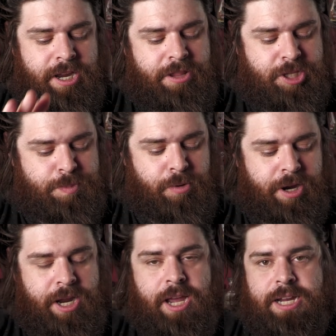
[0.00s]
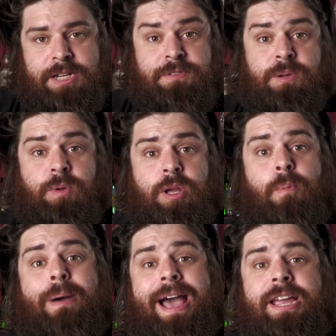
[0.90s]
in the spring, I definitely will go
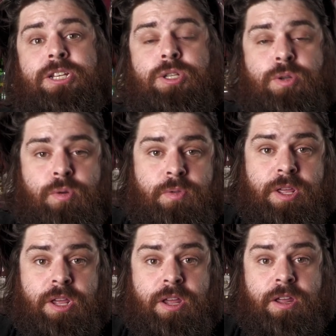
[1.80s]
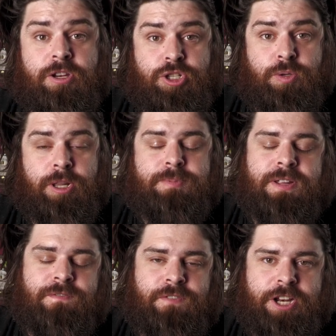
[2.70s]
back to the juleps
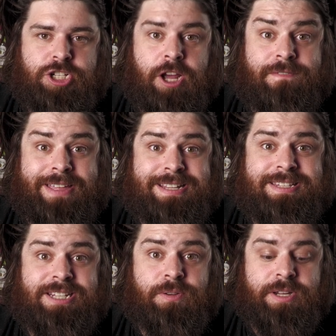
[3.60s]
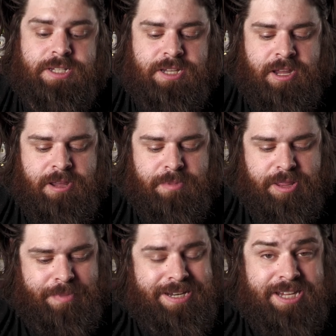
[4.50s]
and finish off that series. But in
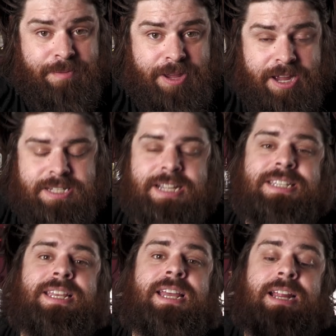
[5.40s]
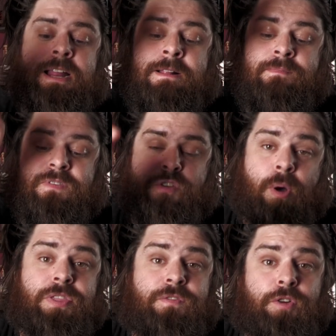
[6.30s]
the meantime, guys, like I said, if you
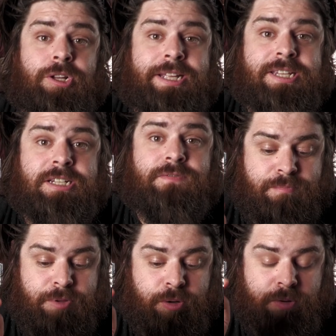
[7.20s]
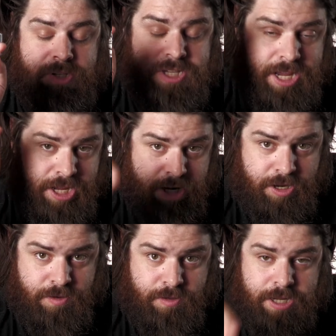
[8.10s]
want the full list of mules,
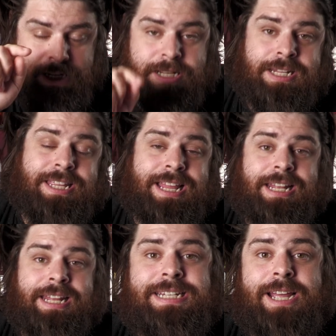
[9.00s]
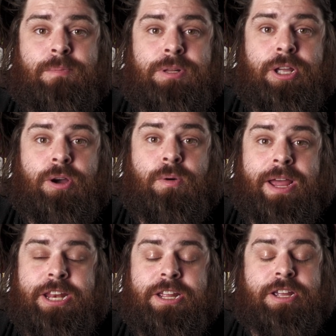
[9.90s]
click that down below
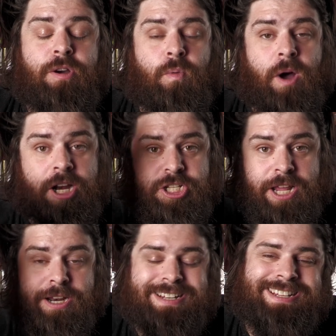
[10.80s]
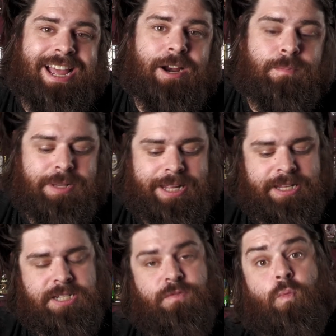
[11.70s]
and you can go watch that entire
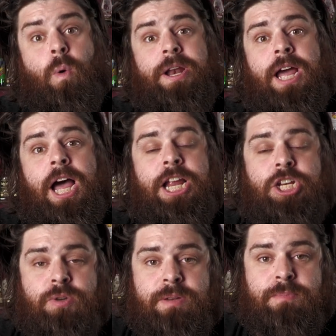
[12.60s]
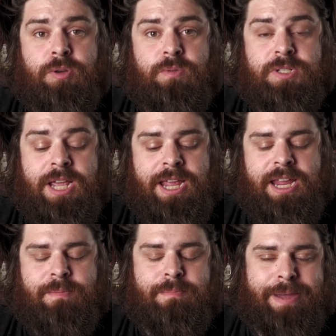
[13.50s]
playlist of 100 mules
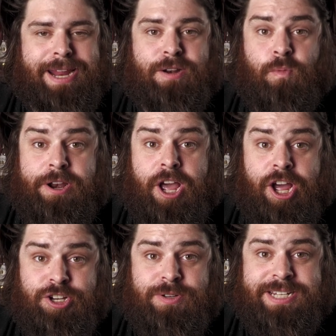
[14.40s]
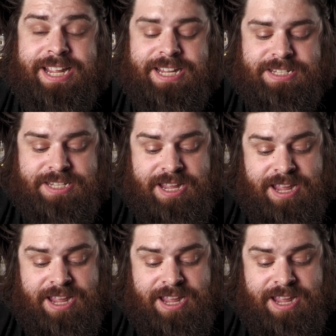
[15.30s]
made in 100 days.